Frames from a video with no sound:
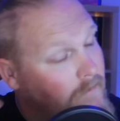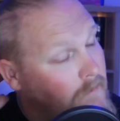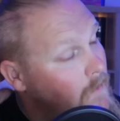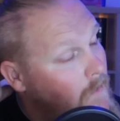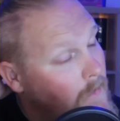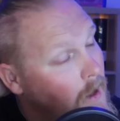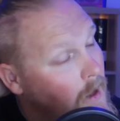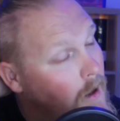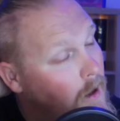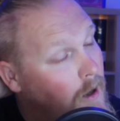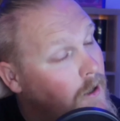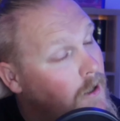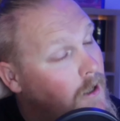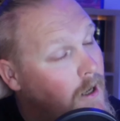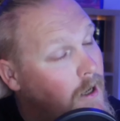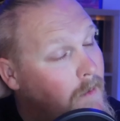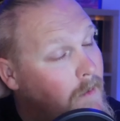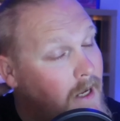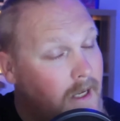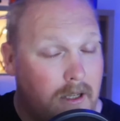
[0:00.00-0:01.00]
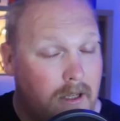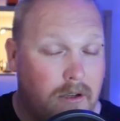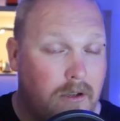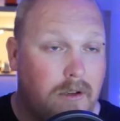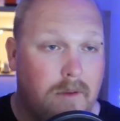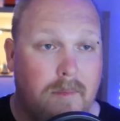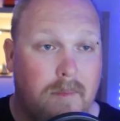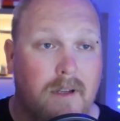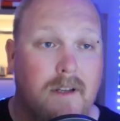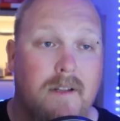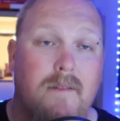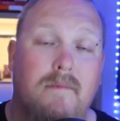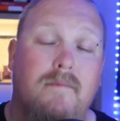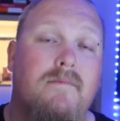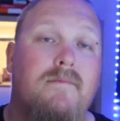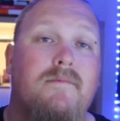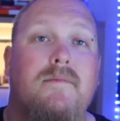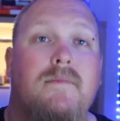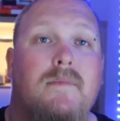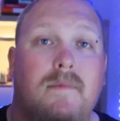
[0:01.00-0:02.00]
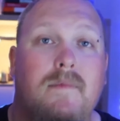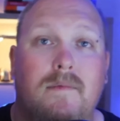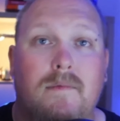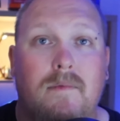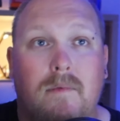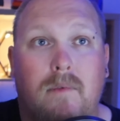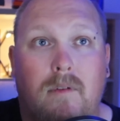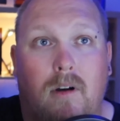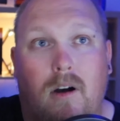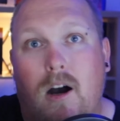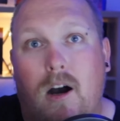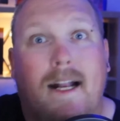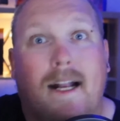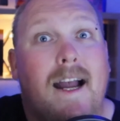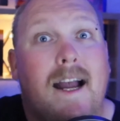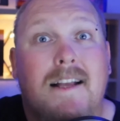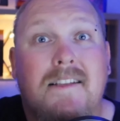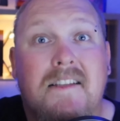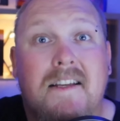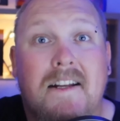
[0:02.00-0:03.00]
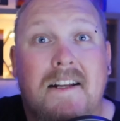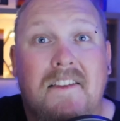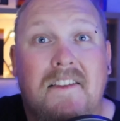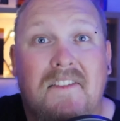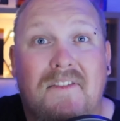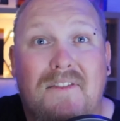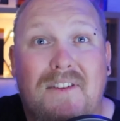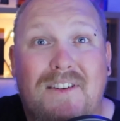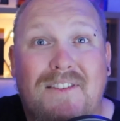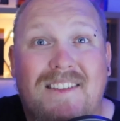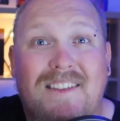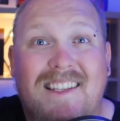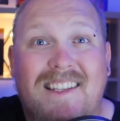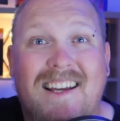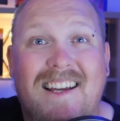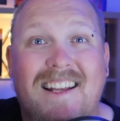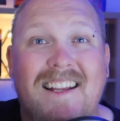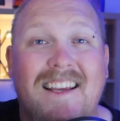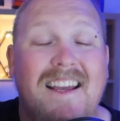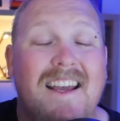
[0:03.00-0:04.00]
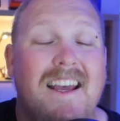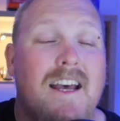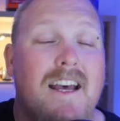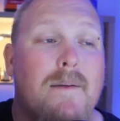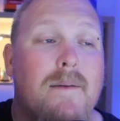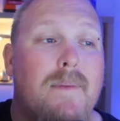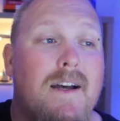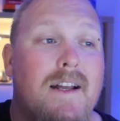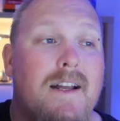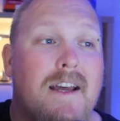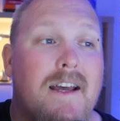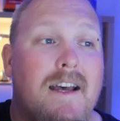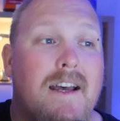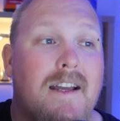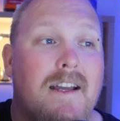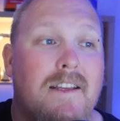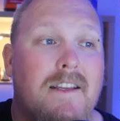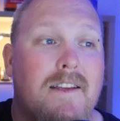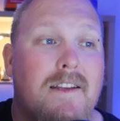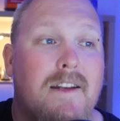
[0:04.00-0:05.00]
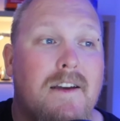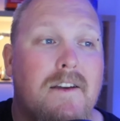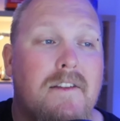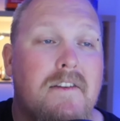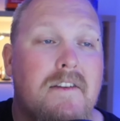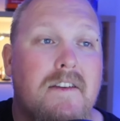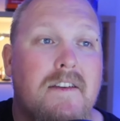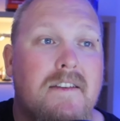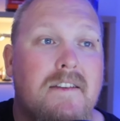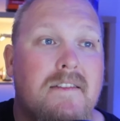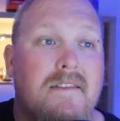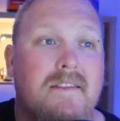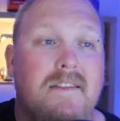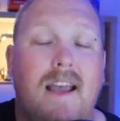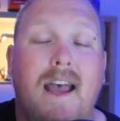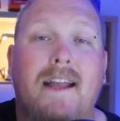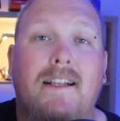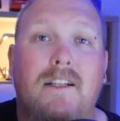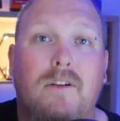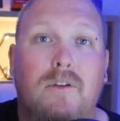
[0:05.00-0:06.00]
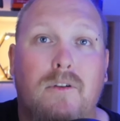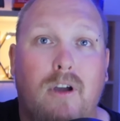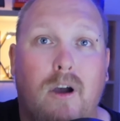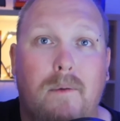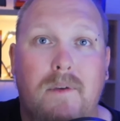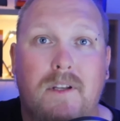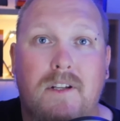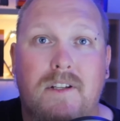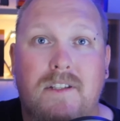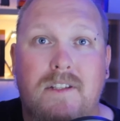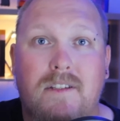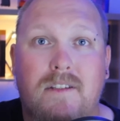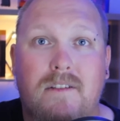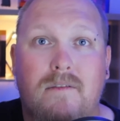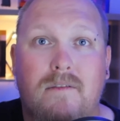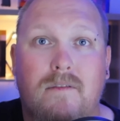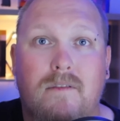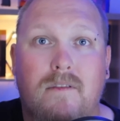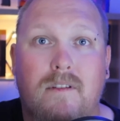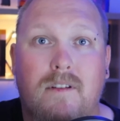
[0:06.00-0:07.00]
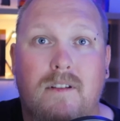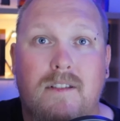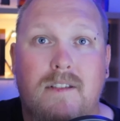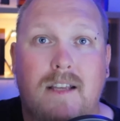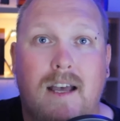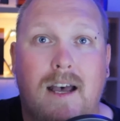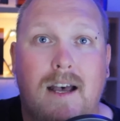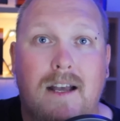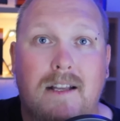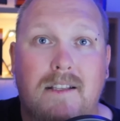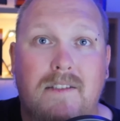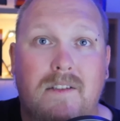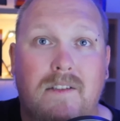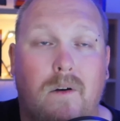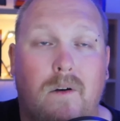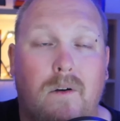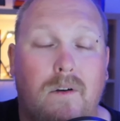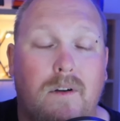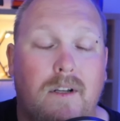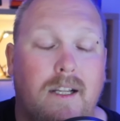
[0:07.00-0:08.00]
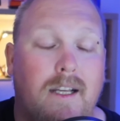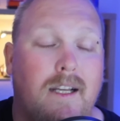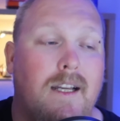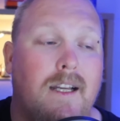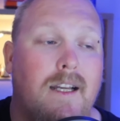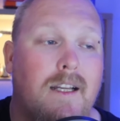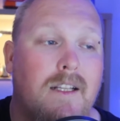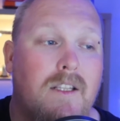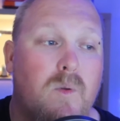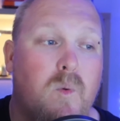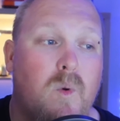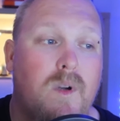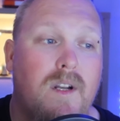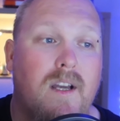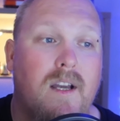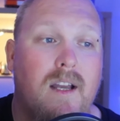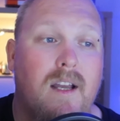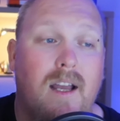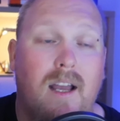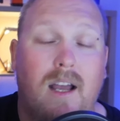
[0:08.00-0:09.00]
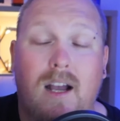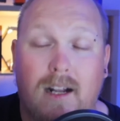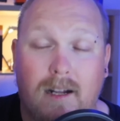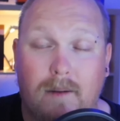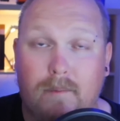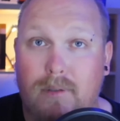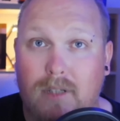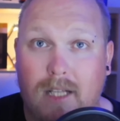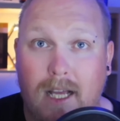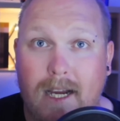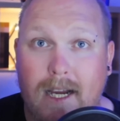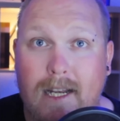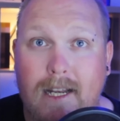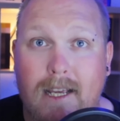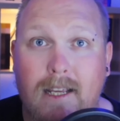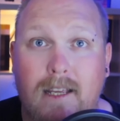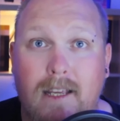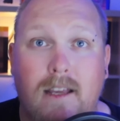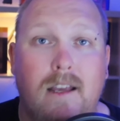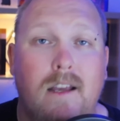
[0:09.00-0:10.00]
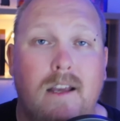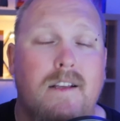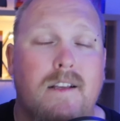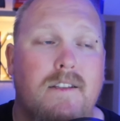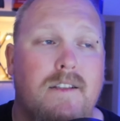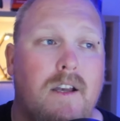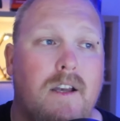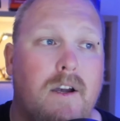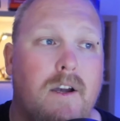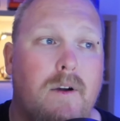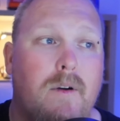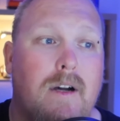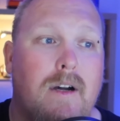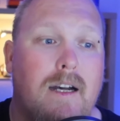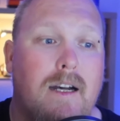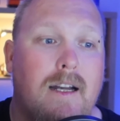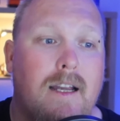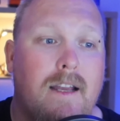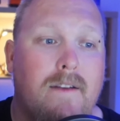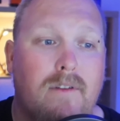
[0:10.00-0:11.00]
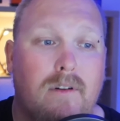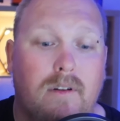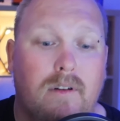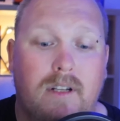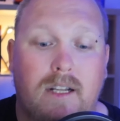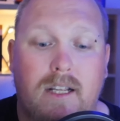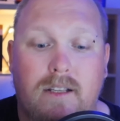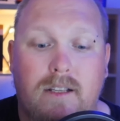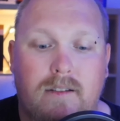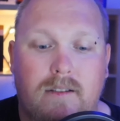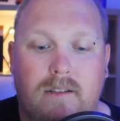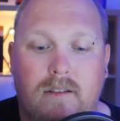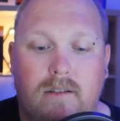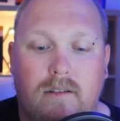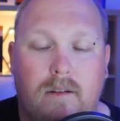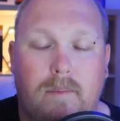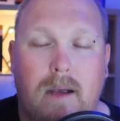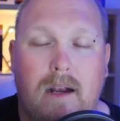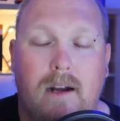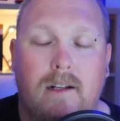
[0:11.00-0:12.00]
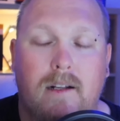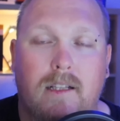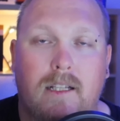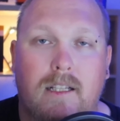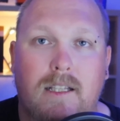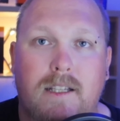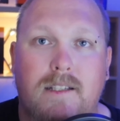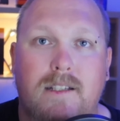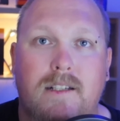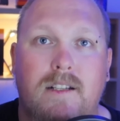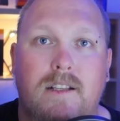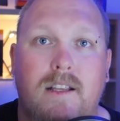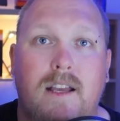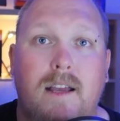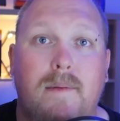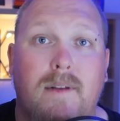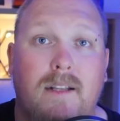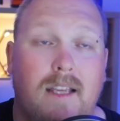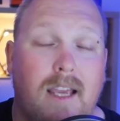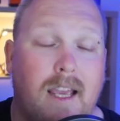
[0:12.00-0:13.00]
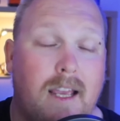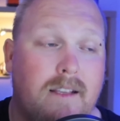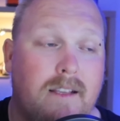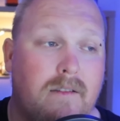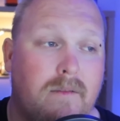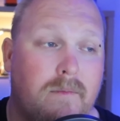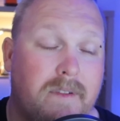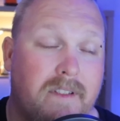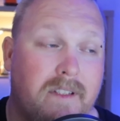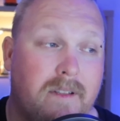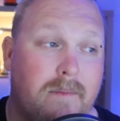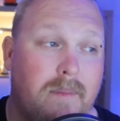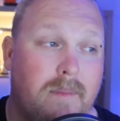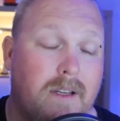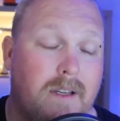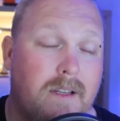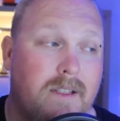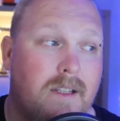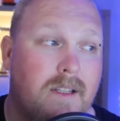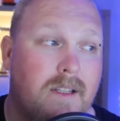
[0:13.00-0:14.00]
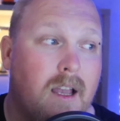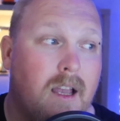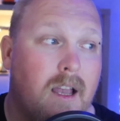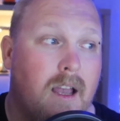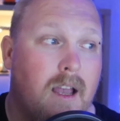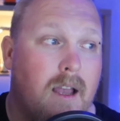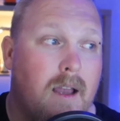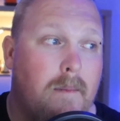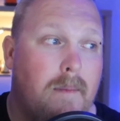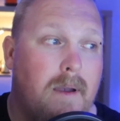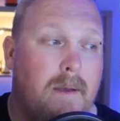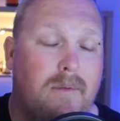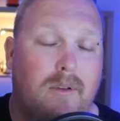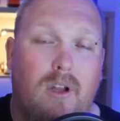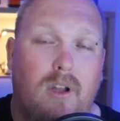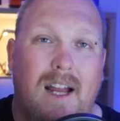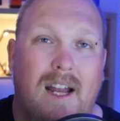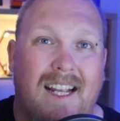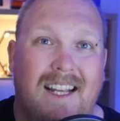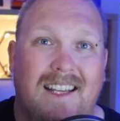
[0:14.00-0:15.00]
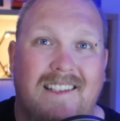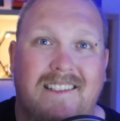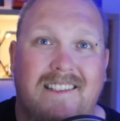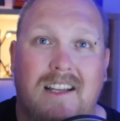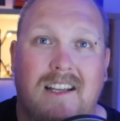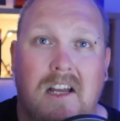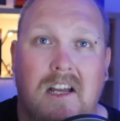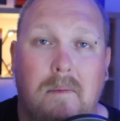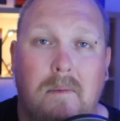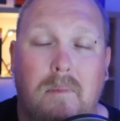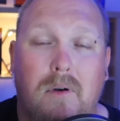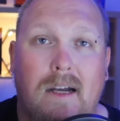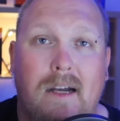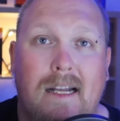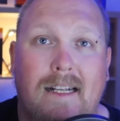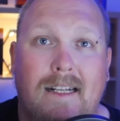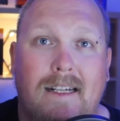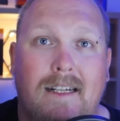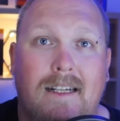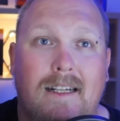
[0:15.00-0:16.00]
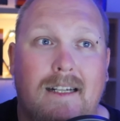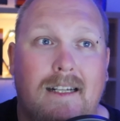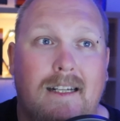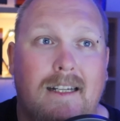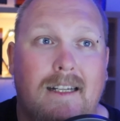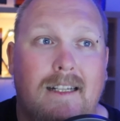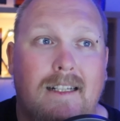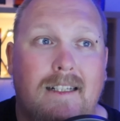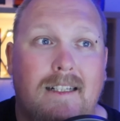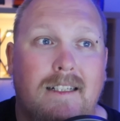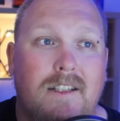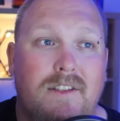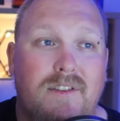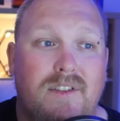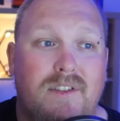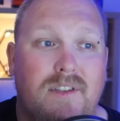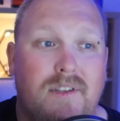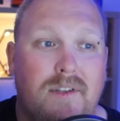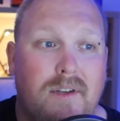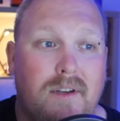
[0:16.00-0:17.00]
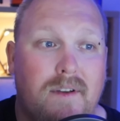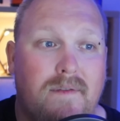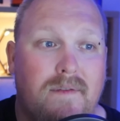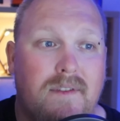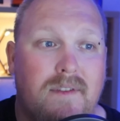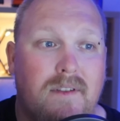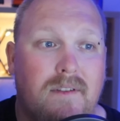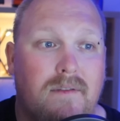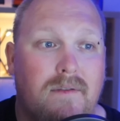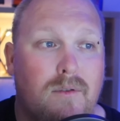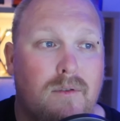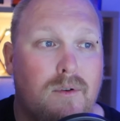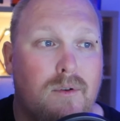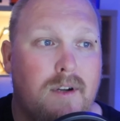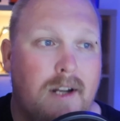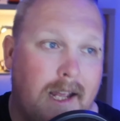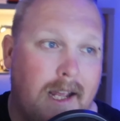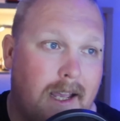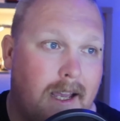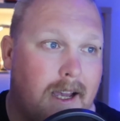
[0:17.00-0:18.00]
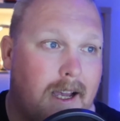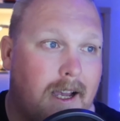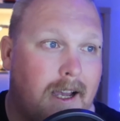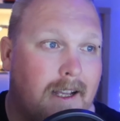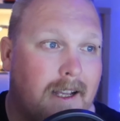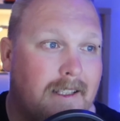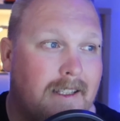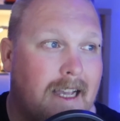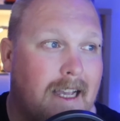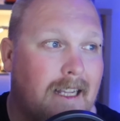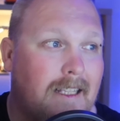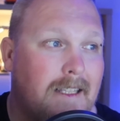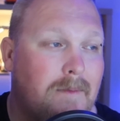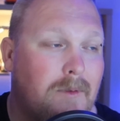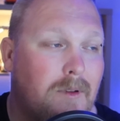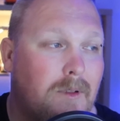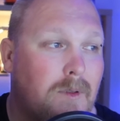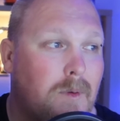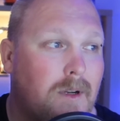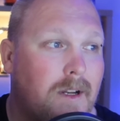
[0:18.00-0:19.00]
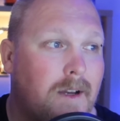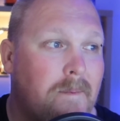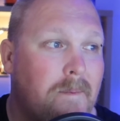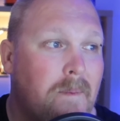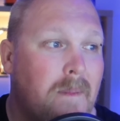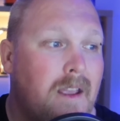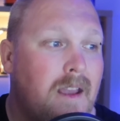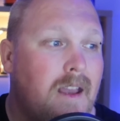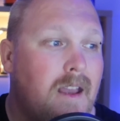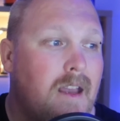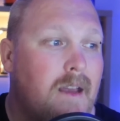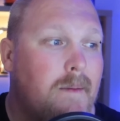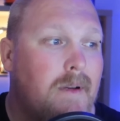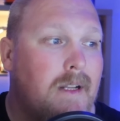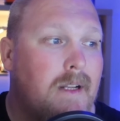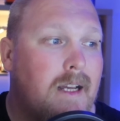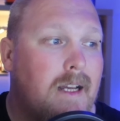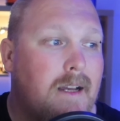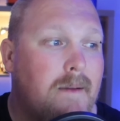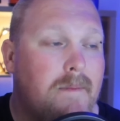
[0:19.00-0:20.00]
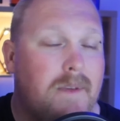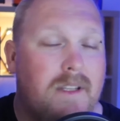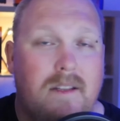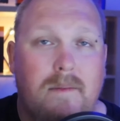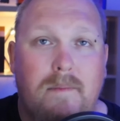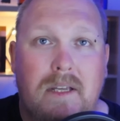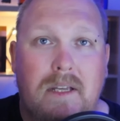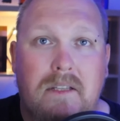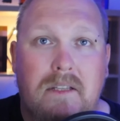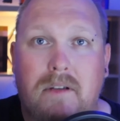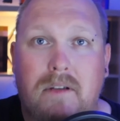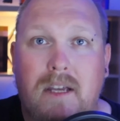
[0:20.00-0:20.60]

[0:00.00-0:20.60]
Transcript: don't know about you, but I can't see anything wrong with that. But, you know, the sad little communist tards on Twitter are complaining. So everyone needs to apparently listen to them and cancel Mr. Beast. People like Hassan Piker and the Serfs have already attacked him on Twitter. But Mr. Beast will keep